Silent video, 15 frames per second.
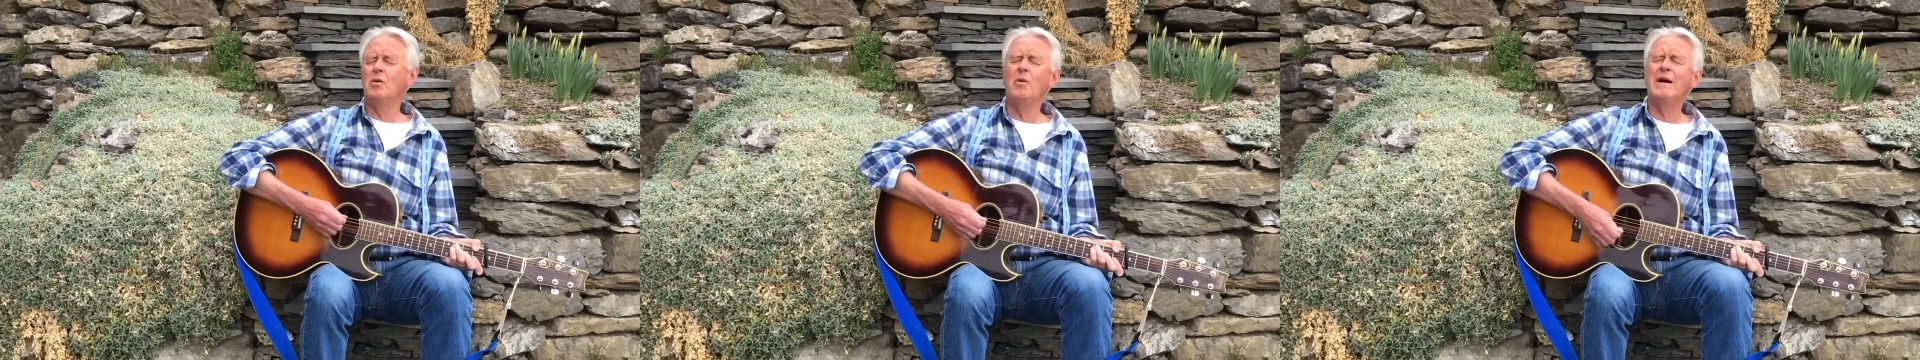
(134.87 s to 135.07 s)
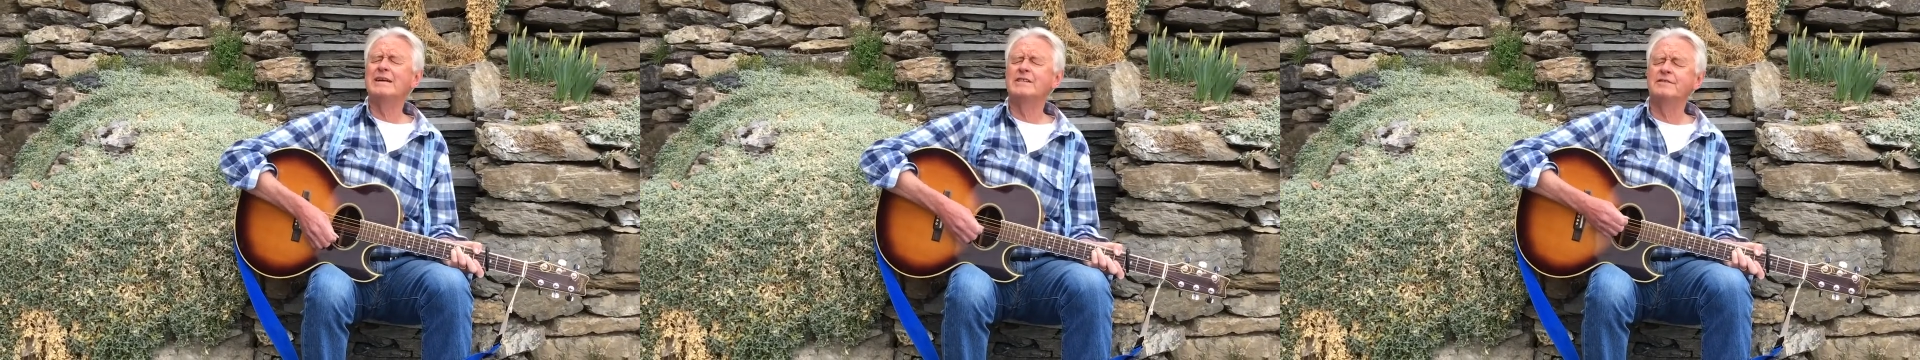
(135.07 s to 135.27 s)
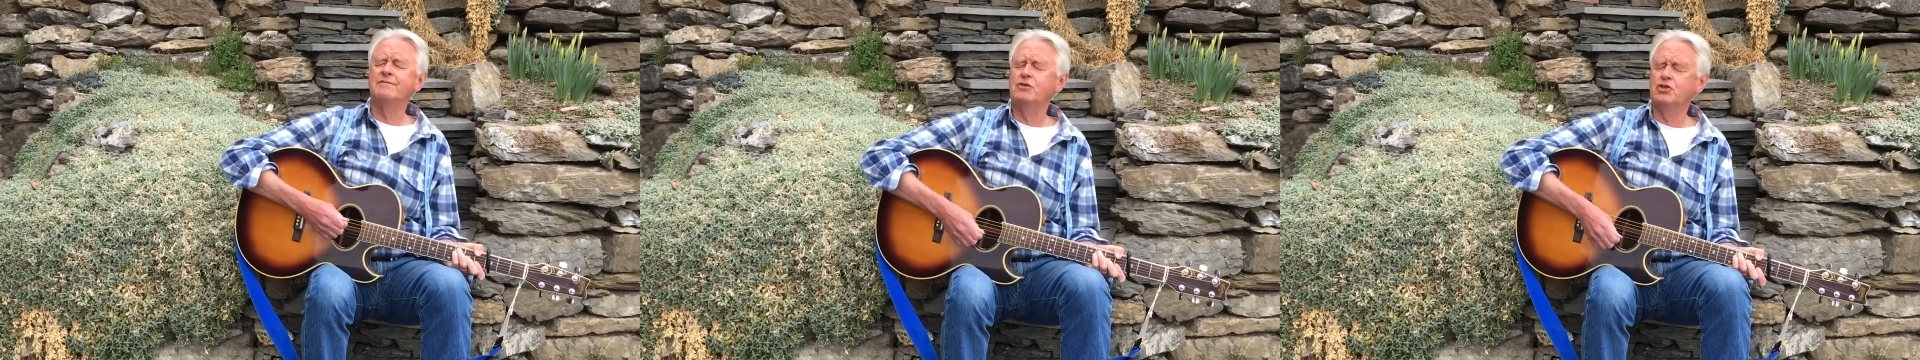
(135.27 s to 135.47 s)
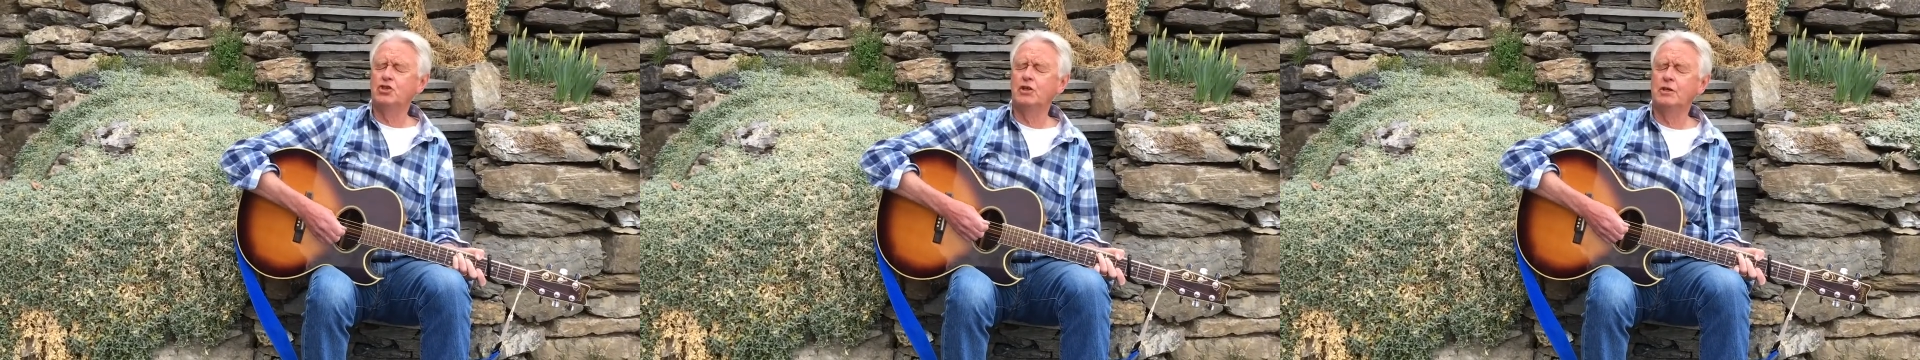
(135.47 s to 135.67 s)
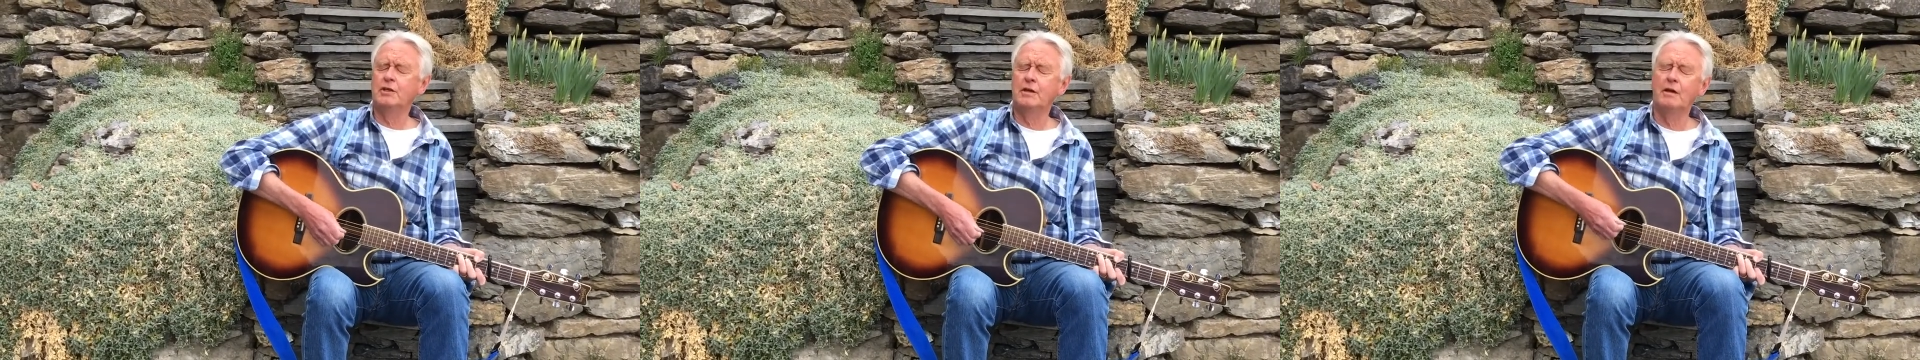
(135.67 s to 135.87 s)
West
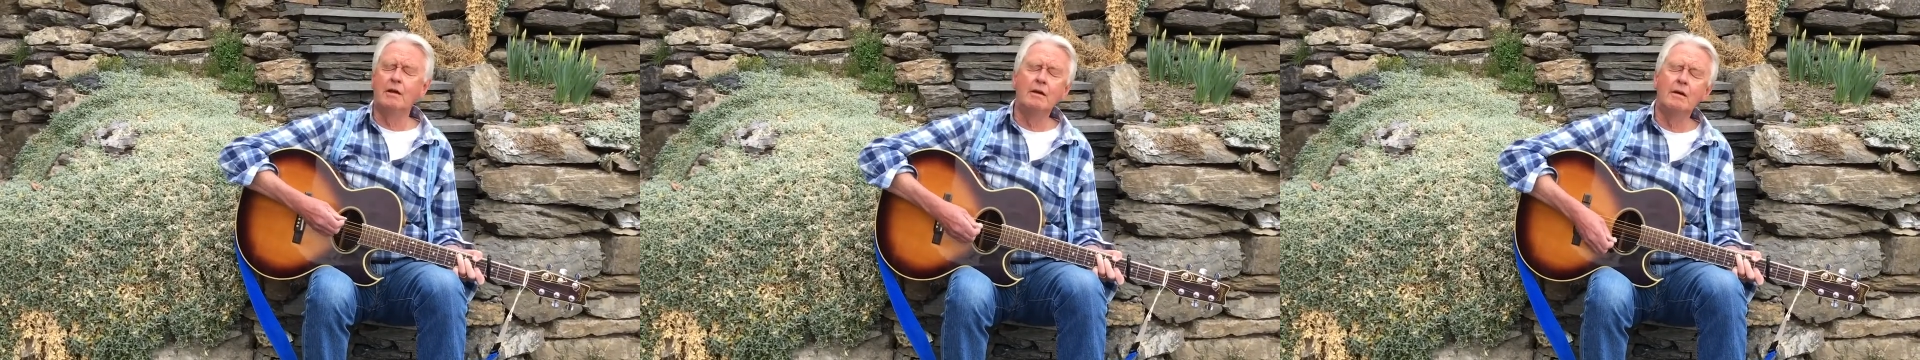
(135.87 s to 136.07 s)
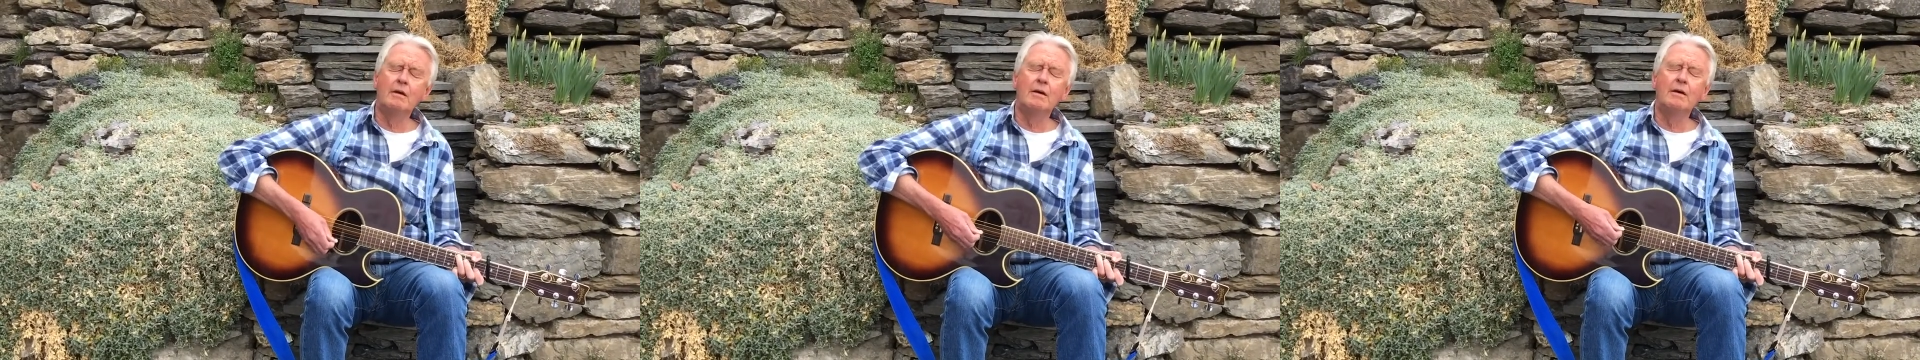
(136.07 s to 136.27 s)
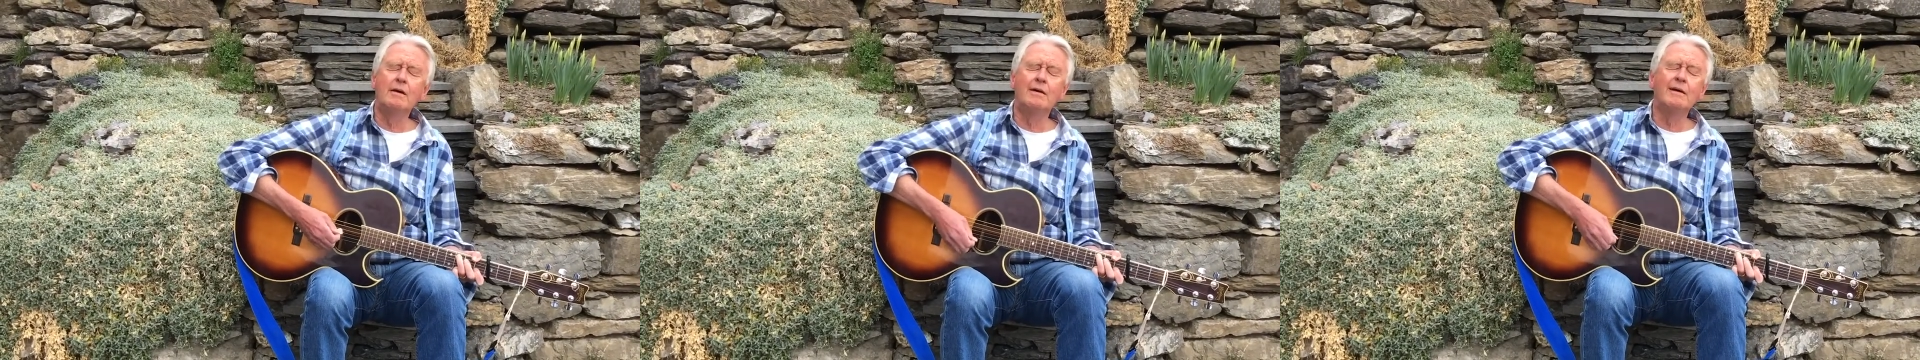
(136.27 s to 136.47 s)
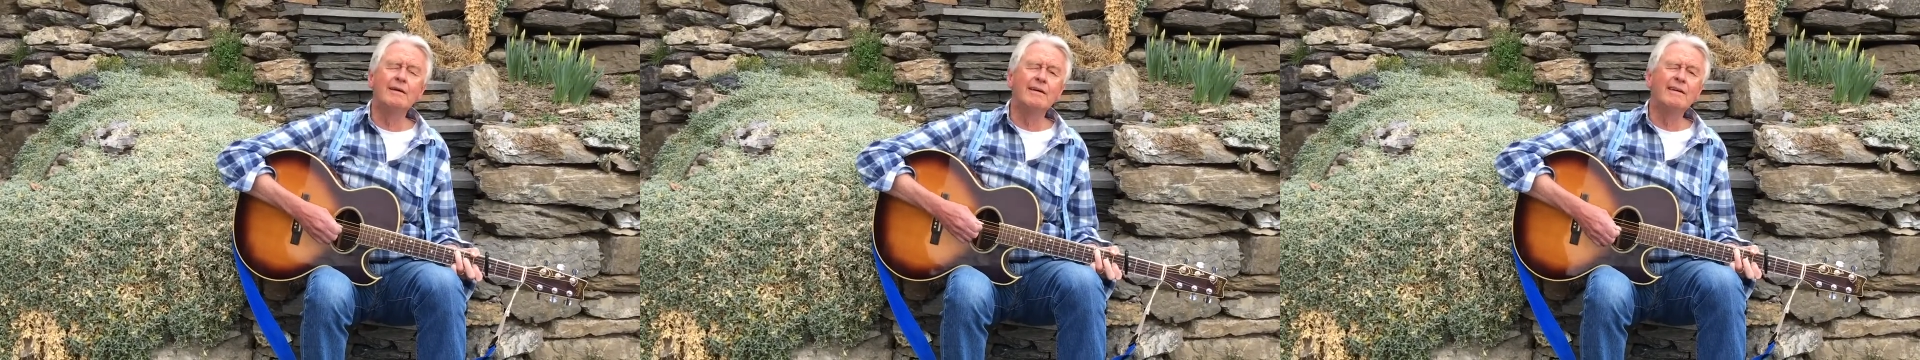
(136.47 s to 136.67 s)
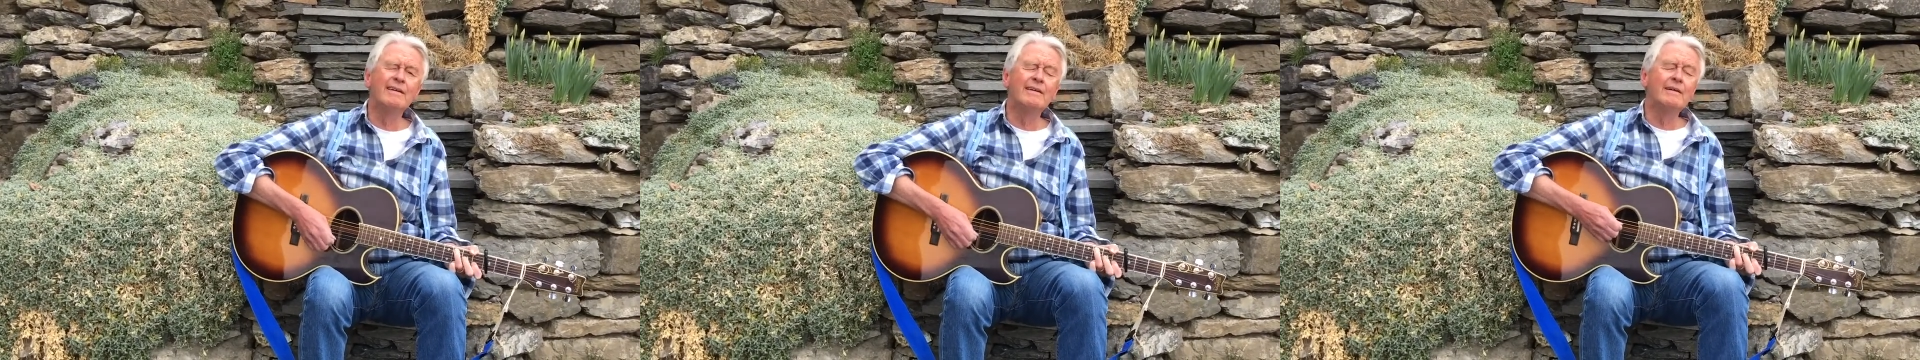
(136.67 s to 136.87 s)
Virginia,
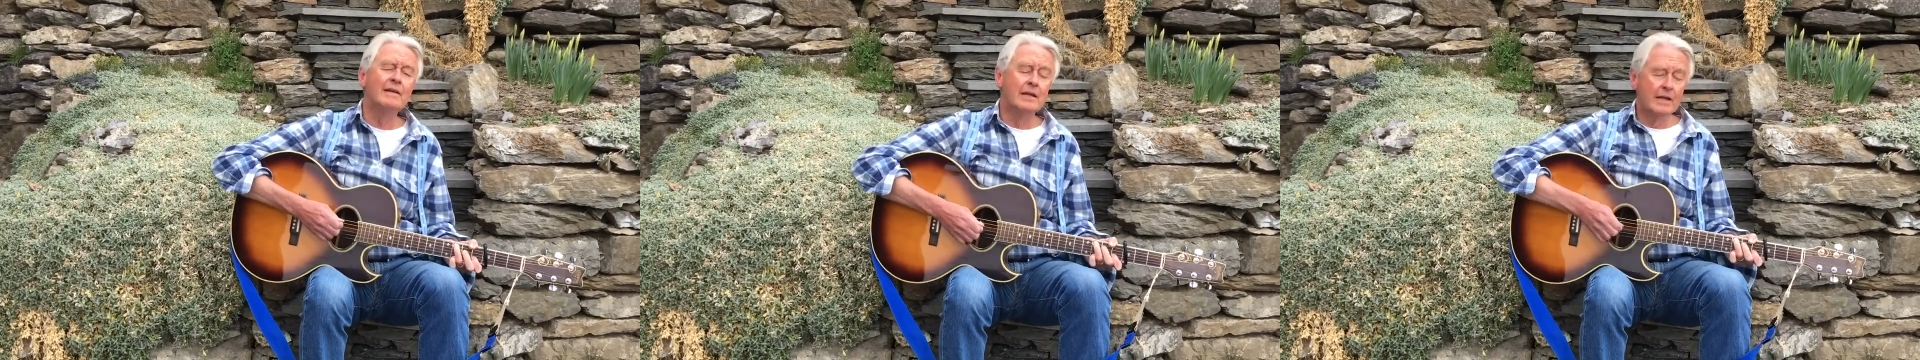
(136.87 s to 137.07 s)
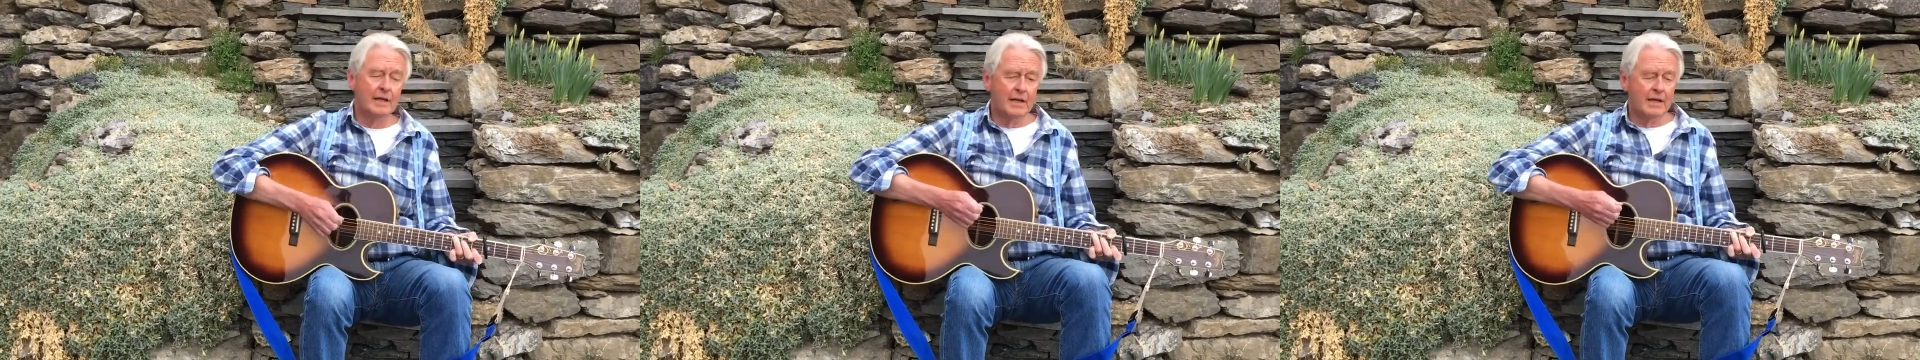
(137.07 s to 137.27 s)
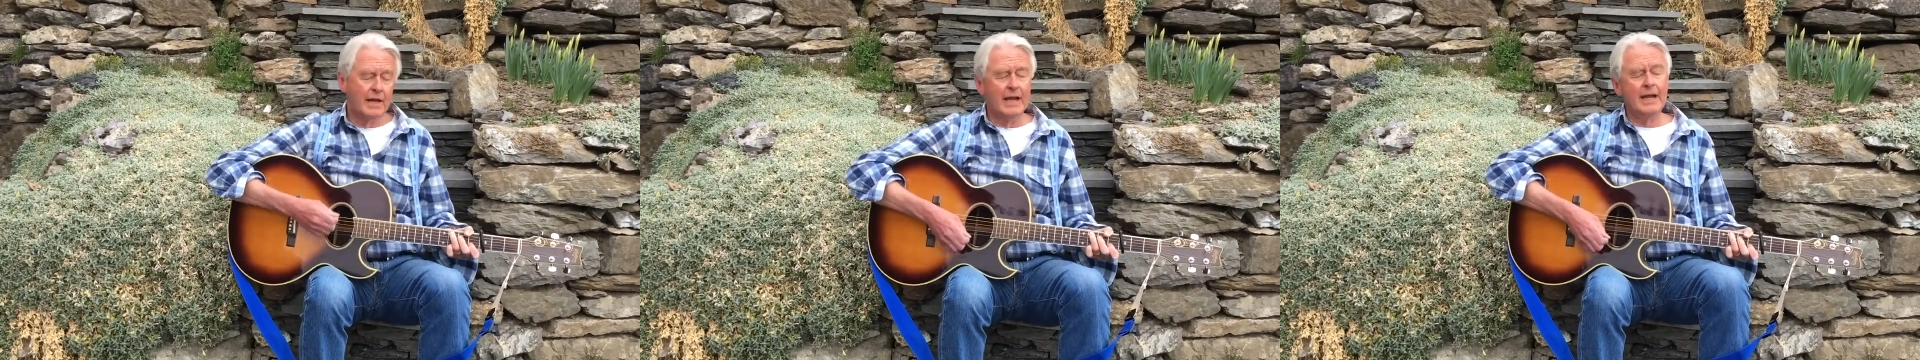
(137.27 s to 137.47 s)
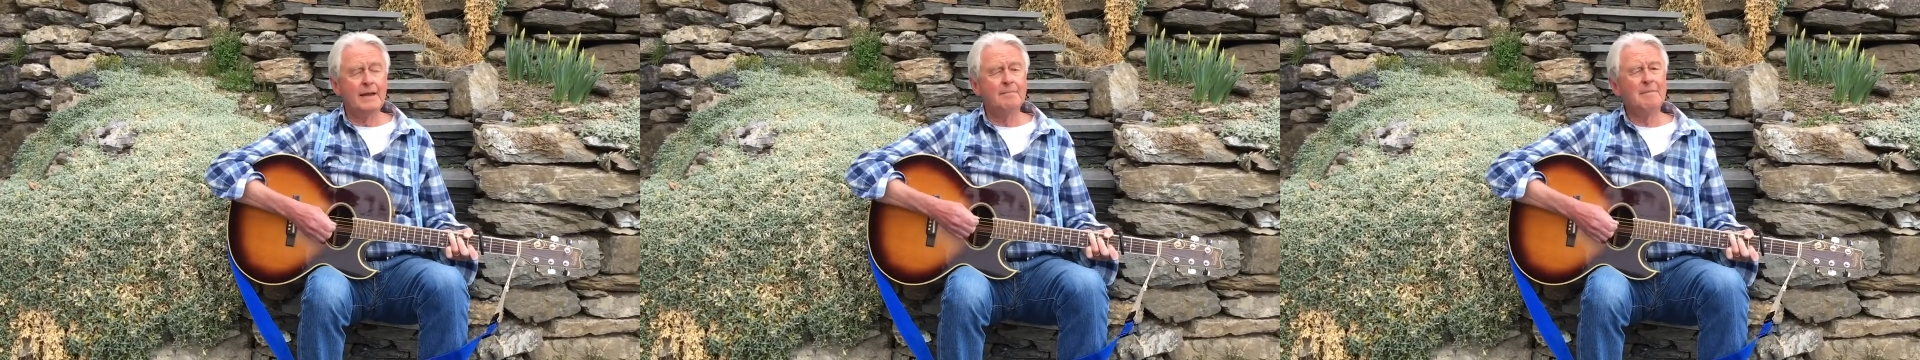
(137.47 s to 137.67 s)
hey